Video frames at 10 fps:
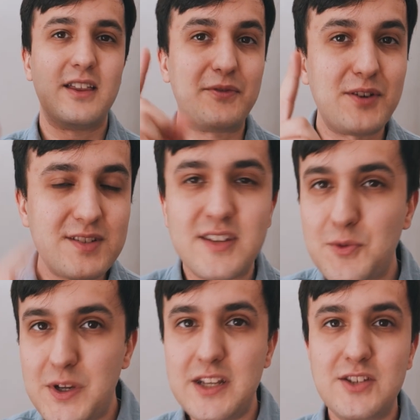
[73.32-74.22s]
The first
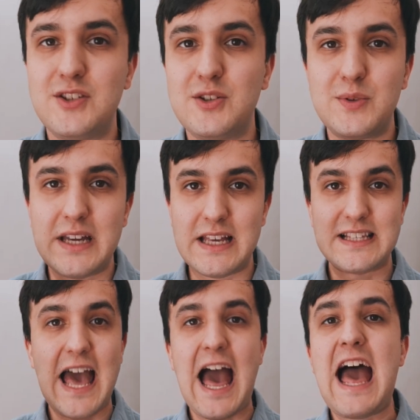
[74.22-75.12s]
thing we need to do
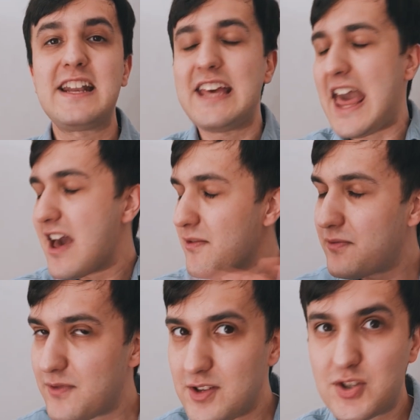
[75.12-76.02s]
is add
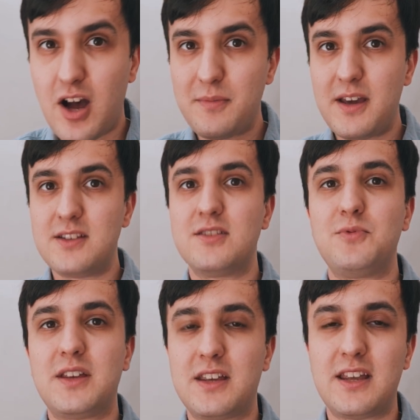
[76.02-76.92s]
every job
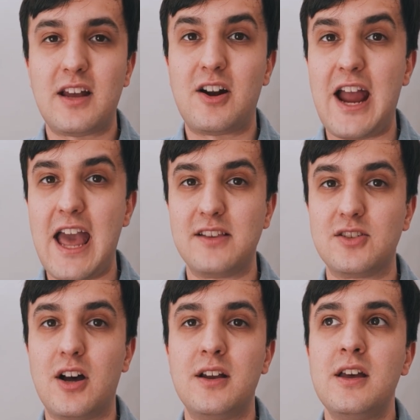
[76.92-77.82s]
agent we can get our
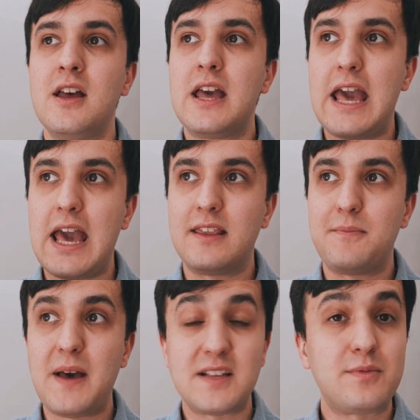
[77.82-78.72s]
hands on. And
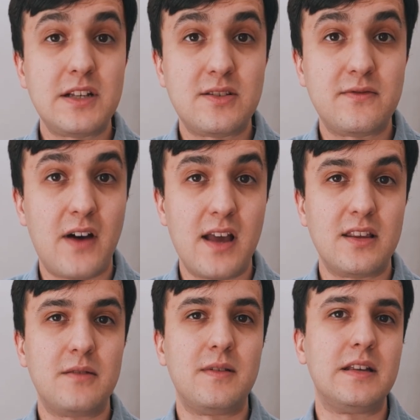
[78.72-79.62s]
the best place to
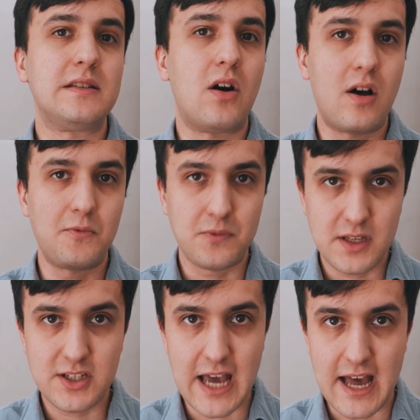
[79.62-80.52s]
find them is on
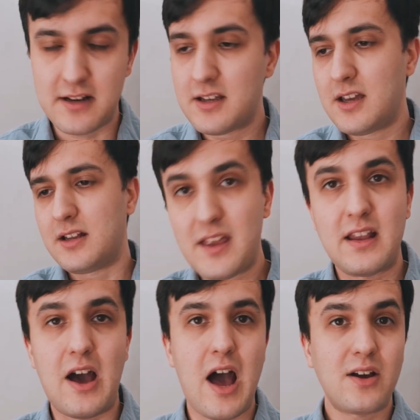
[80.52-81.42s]
WeChat.
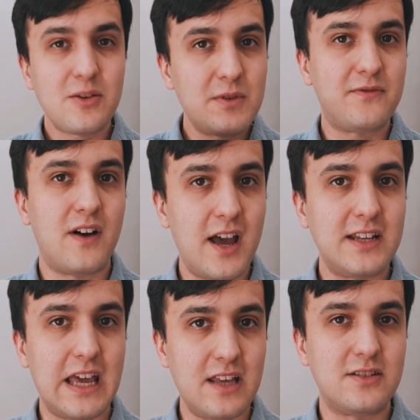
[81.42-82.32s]
Now, how can we
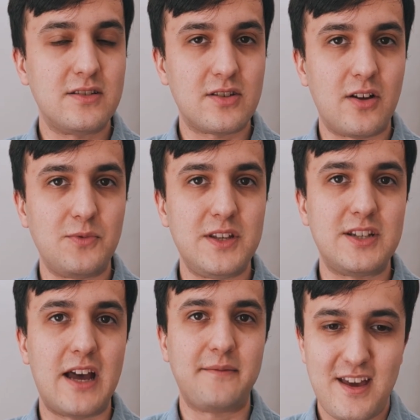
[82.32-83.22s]
find agents on
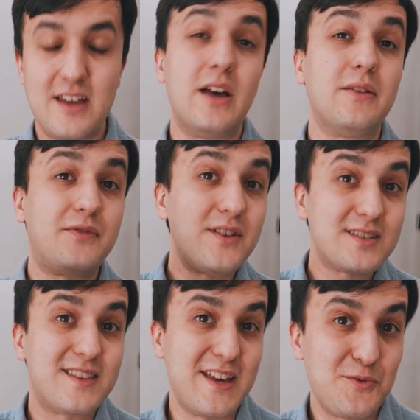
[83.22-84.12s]
WeChat? Now, the
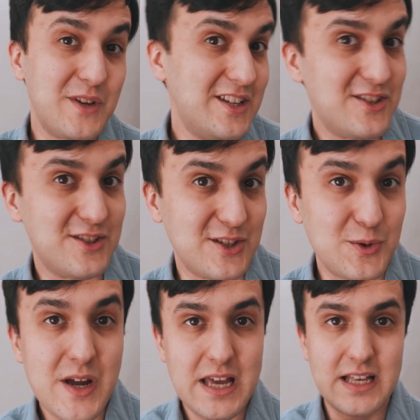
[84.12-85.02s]
first thing we need to
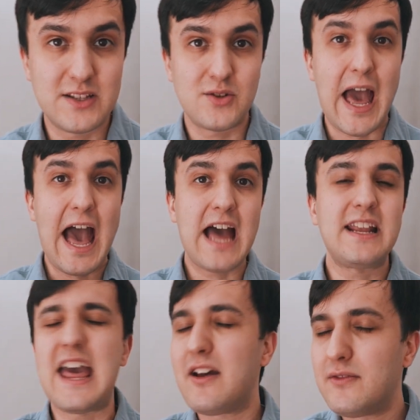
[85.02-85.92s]
do is to
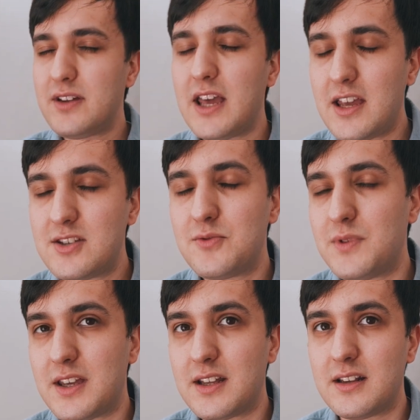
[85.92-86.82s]
add every agent
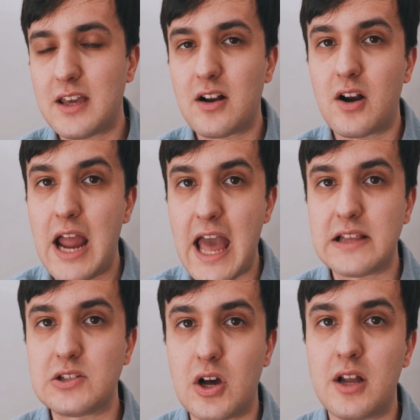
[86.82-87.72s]
we can get our
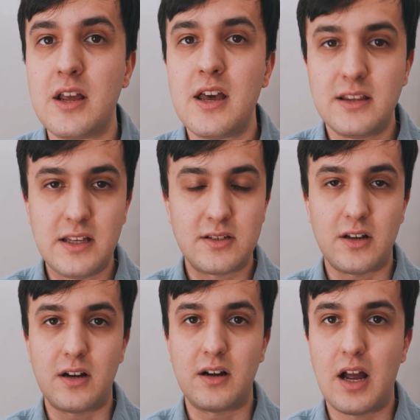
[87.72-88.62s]
hands on. These
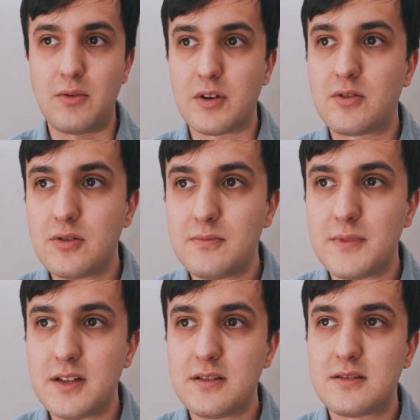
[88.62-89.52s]
are
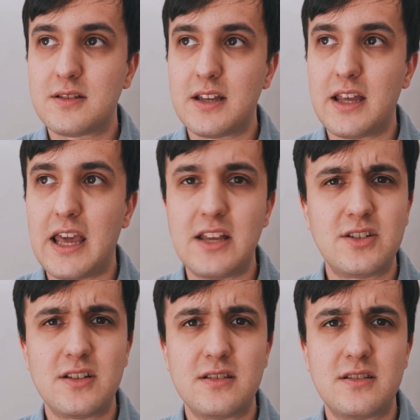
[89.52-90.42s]
recruitment
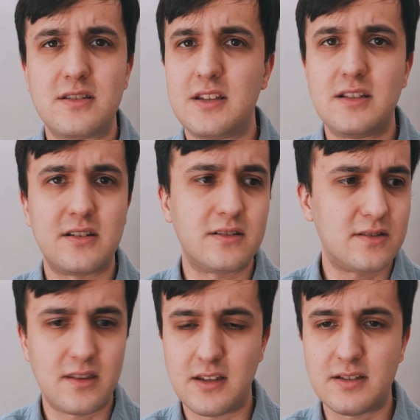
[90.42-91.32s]
agents. These are
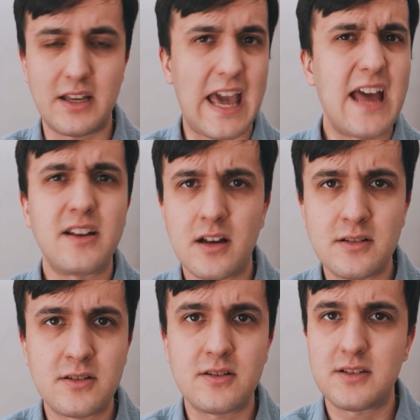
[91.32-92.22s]
things like
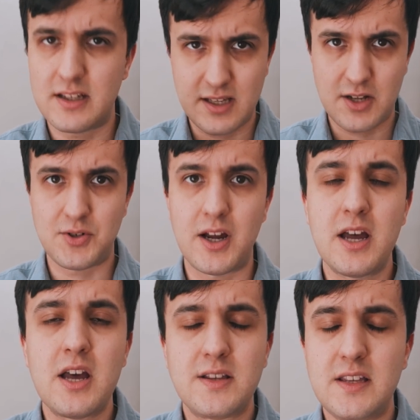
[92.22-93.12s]
headhunters, etc.
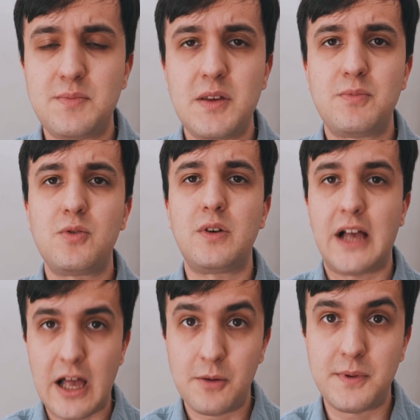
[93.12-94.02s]
These people will
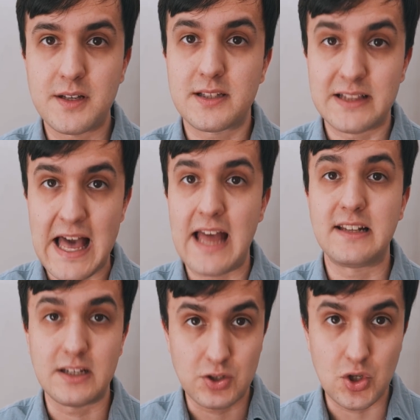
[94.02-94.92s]
help us land a